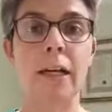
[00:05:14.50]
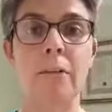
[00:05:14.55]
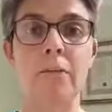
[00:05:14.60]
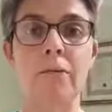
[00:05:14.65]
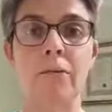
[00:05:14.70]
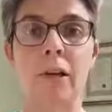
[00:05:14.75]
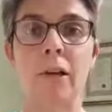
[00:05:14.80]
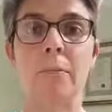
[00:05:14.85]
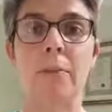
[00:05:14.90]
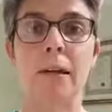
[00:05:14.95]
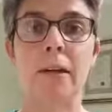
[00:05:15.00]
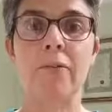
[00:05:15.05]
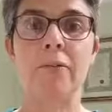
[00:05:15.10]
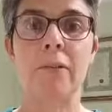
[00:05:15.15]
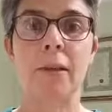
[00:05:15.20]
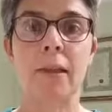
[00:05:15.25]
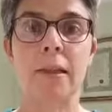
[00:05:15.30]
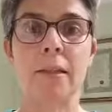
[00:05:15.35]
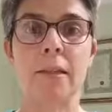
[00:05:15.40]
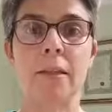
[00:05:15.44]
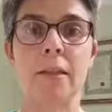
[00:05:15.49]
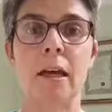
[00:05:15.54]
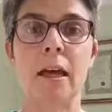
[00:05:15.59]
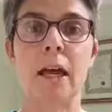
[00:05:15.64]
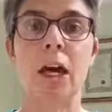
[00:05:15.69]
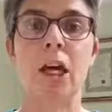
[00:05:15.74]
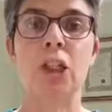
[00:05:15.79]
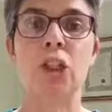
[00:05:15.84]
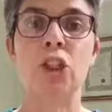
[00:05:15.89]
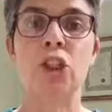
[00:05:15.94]
in front of my face,
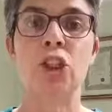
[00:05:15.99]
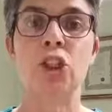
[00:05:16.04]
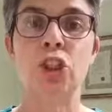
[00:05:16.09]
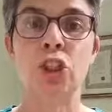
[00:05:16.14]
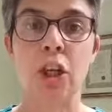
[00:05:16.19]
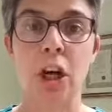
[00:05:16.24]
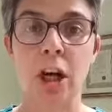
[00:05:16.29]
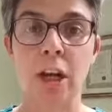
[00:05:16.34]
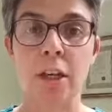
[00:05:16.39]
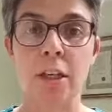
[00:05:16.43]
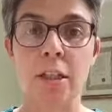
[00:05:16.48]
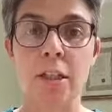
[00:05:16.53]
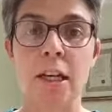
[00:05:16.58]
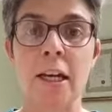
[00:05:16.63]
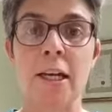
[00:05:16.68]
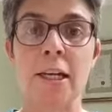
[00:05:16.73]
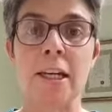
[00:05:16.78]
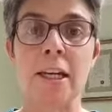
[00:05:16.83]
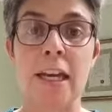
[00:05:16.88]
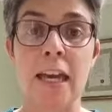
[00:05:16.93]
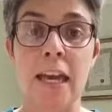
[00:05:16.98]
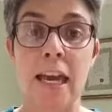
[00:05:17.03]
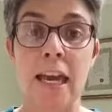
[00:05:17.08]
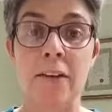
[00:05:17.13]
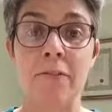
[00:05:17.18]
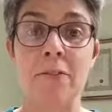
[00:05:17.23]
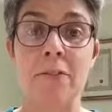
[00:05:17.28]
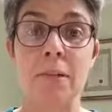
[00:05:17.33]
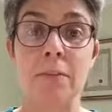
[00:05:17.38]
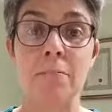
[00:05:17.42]
and shouted and
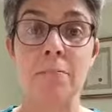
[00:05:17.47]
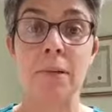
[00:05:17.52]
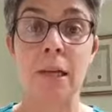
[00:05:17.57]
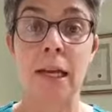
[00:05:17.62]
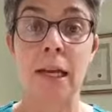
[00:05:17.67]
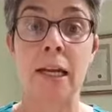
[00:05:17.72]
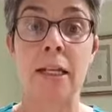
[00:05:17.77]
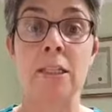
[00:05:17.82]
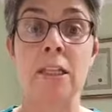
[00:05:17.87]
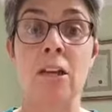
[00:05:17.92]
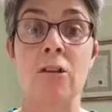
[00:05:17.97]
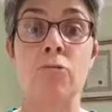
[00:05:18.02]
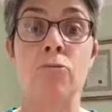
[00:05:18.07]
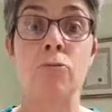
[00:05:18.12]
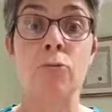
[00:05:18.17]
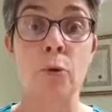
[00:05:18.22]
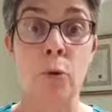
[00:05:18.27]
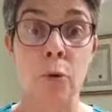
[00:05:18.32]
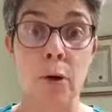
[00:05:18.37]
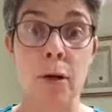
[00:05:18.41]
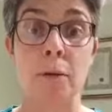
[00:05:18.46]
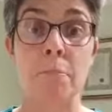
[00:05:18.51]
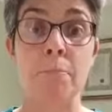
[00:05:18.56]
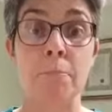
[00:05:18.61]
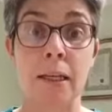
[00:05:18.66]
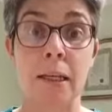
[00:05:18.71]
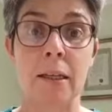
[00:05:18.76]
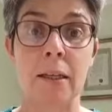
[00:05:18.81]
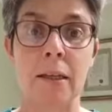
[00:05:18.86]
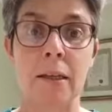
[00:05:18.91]
effed and blind and roared at
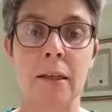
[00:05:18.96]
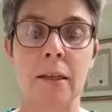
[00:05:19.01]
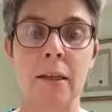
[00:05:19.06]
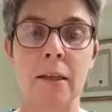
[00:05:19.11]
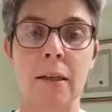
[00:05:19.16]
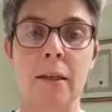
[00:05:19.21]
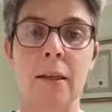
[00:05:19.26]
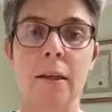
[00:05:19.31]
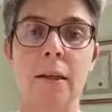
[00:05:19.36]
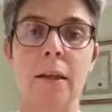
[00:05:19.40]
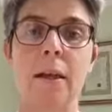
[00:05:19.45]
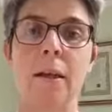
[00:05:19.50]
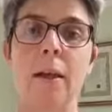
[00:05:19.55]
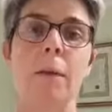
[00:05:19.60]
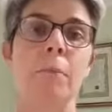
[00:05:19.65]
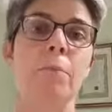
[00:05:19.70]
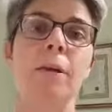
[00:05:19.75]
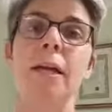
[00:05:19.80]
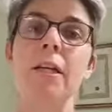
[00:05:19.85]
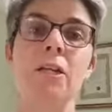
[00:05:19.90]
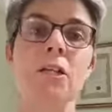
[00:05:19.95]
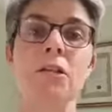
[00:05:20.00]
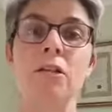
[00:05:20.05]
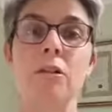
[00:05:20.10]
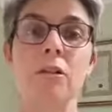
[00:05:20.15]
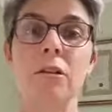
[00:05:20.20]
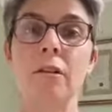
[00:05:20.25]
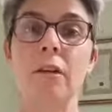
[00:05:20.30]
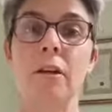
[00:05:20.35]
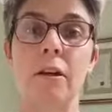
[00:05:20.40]
me. But I just
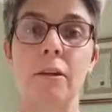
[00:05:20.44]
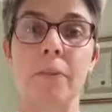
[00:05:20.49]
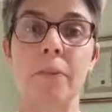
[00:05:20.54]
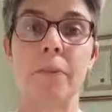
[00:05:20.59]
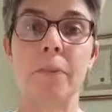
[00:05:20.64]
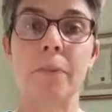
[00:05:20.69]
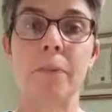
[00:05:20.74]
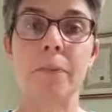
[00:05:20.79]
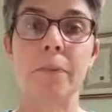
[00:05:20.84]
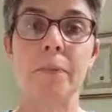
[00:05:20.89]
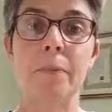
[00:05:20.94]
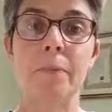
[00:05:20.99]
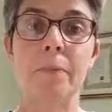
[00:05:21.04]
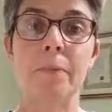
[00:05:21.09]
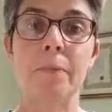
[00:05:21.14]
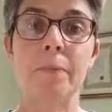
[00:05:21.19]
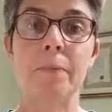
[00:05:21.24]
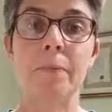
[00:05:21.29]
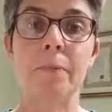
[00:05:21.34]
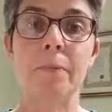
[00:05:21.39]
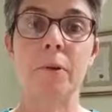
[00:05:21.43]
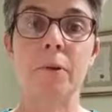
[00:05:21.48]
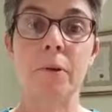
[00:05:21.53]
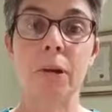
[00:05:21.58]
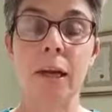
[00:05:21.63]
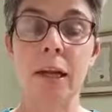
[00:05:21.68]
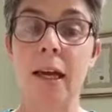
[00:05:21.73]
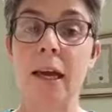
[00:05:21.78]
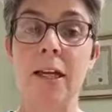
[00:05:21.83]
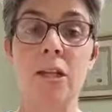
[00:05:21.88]
stood there.
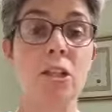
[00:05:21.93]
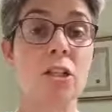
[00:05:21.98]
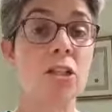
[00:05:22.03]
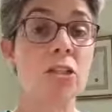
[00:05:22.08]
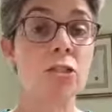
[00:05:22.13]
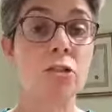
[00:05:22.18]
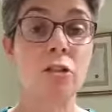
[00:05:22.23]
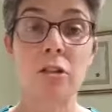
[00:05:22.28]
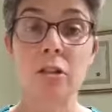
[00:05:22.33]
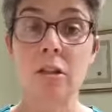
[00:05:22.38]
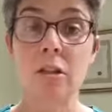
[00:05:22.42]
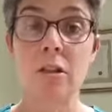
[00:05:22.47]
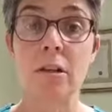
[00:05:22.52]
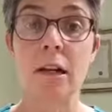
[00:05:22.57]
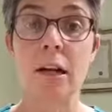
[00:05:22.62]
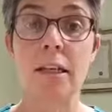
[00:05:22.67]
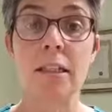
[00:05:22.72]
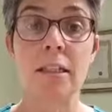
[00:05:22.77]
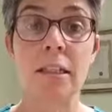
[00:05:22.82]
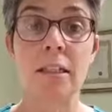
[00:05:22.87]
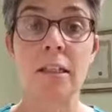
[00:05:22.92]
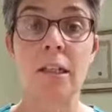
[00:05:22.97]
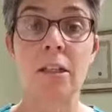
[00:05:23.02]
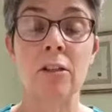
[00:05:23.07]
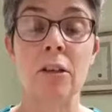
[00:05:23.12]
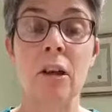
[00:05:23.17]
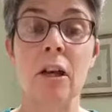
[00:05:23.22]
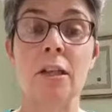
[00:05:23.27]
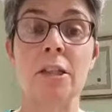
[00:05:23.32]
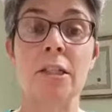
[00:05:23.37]
Okay, I just stood there. I didn't
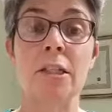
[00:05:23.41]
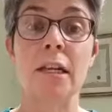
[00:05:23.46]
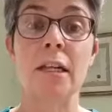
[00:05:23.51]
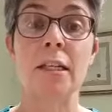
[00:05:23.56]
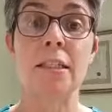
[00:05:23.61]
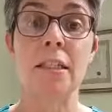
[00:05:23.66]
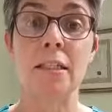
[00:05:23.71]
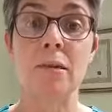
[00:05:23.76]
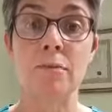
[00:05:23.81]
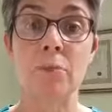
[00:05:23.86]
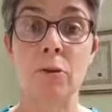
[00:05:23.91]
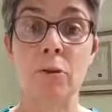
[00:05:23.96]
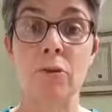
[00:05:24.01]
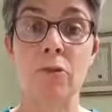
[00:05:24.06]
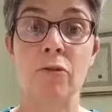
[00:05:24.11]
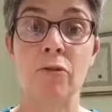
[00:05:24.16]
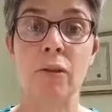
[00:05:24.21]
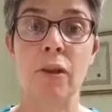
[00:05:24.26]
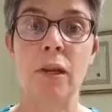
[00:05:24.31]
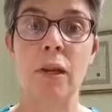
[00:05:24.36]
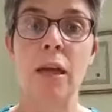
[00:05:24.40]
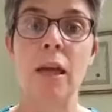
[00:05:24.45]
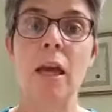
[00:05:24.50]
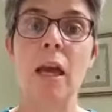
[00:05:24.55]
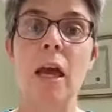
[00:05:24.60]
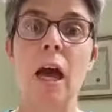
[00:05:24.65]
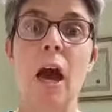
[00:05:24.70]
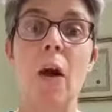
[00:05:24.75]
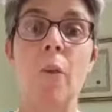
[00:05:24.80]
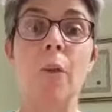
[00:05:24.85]
acknowledge it. I didn't move.
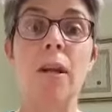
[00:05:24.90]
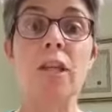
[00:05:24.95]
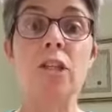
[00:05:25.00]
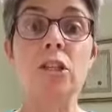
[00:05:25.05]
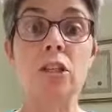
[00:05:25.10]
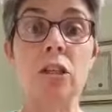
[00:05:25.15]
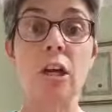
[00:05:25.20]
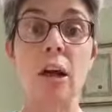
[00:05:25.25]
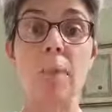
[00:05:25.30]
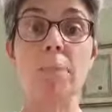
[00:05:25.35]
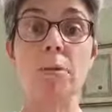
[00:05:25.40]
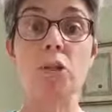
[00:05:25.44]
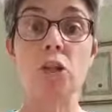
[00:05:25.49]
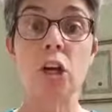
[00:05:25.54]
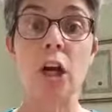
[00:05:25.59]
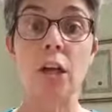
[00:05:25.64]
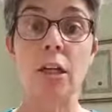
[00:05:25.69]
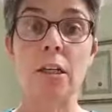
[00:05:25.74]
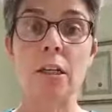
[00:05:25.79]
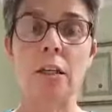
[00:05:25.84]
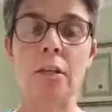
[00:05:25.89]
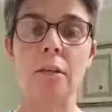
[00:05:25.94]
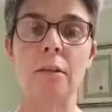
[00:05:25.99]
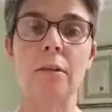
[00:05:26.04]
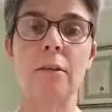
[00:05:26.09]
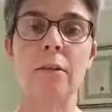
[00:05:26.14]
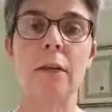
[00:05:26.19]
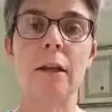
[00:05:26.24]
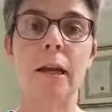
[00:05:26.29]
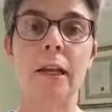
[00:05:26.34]
And when he stopped shouting,
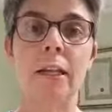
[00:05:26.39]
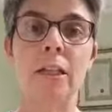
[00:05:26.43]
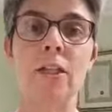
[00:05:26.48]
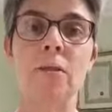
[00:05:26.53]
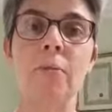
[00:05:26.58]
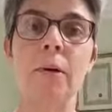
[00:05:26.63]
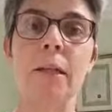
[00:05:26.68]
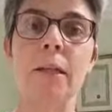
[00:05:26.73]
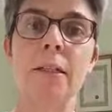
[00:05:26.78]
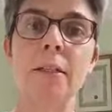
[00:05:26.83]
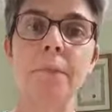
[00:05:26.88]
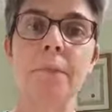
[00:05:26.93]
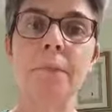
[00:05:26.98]
I just went,